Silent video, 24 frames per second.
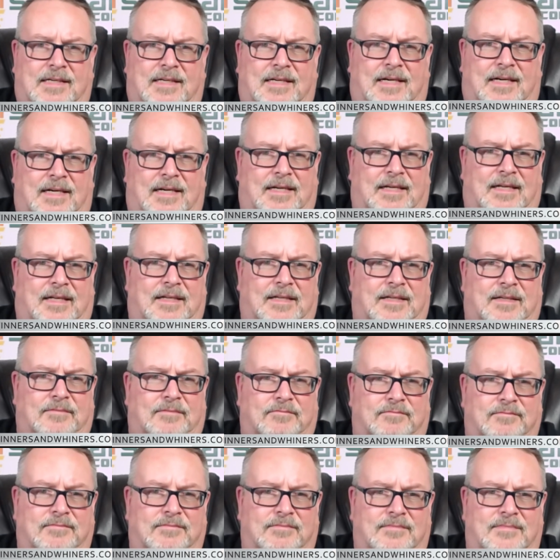
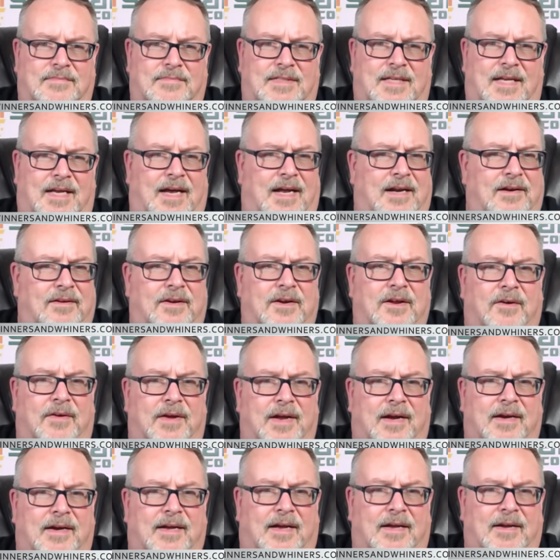Yeah, I don't know.
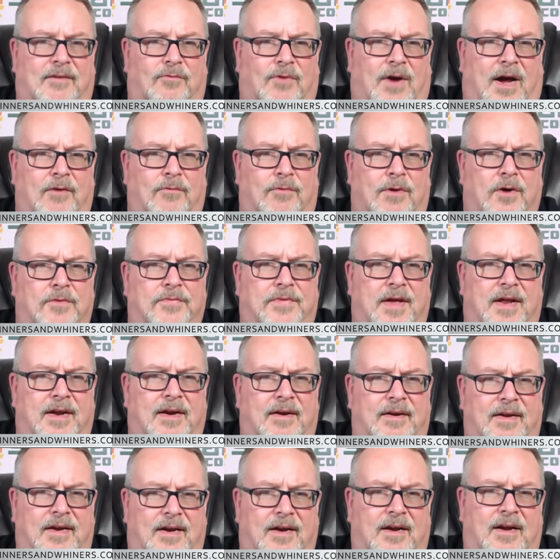I wrote that,
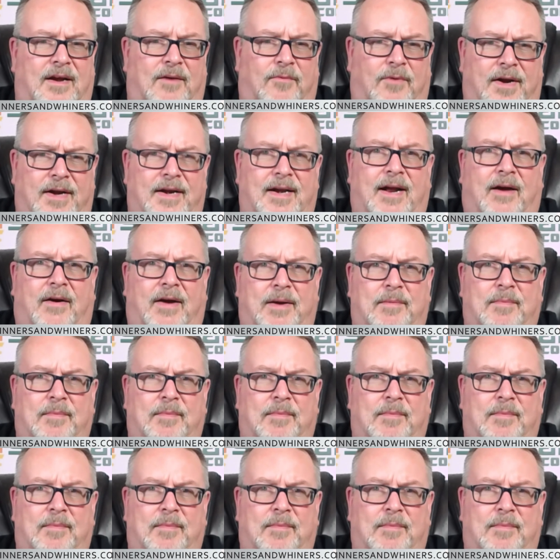and you know what? Now